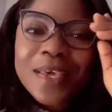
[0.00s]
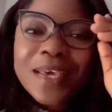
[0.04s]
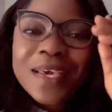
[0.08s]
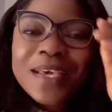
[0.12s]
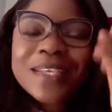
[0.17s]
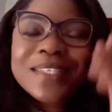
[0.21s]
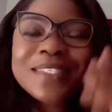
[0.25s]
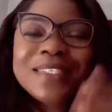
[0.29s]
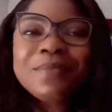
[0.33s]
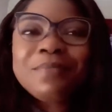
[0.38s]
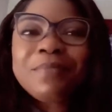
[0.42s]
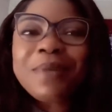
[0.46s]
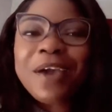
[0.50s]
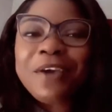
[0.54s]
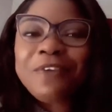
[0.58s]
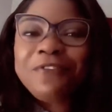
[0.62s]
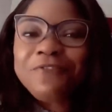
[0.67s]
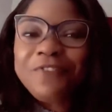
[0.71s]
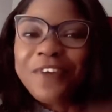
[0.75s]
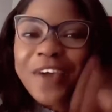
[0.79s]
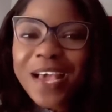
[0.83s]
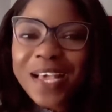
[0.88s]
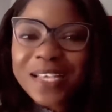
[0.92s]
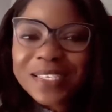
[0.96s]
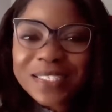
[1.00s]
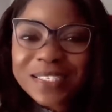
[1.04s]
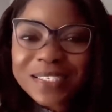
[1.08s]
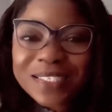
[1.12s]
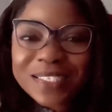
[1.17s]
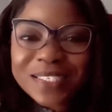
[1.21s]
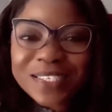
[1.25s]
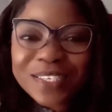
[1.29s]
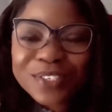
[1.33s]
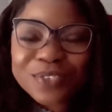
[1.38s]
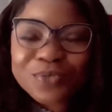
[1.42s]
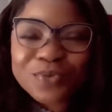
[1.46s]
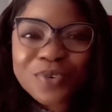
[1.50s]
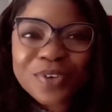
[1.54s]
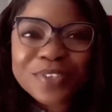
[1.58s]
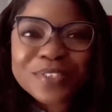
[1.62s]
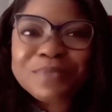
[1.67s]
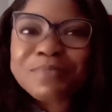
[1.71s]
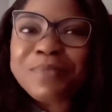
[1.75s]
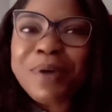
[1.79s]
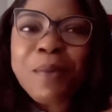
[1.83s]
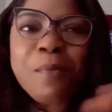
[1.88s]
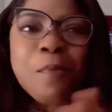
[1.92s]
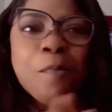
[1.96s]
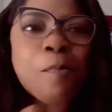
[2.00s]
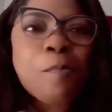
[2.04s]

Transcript: enti my first instinct was me